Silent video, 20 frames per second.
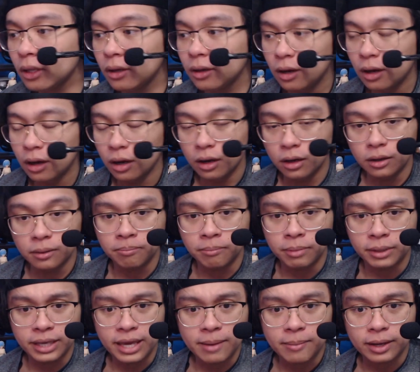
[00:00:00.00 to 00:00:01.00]

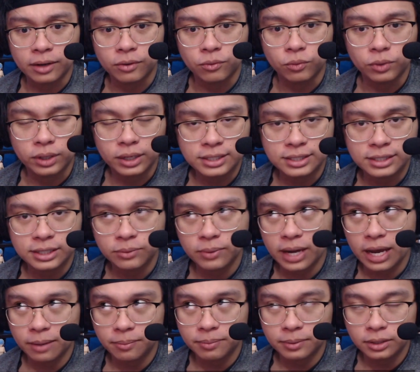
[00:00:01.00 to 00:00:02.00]
But yeah, man, we're gonna see what
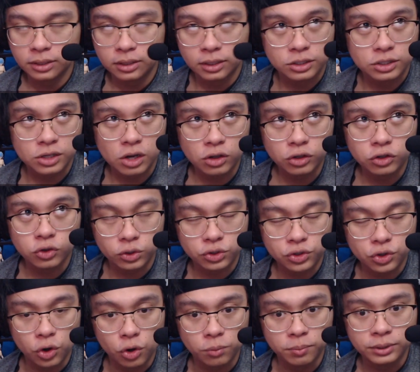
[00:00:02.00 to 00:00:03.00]
happened. Because all the doors
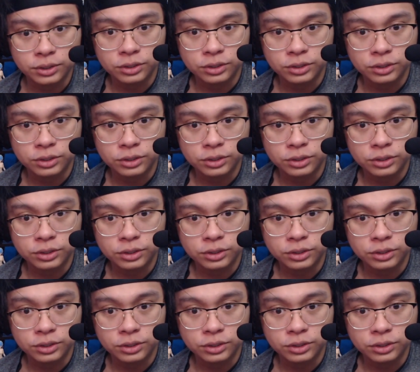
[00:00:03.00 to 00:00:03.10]
are open.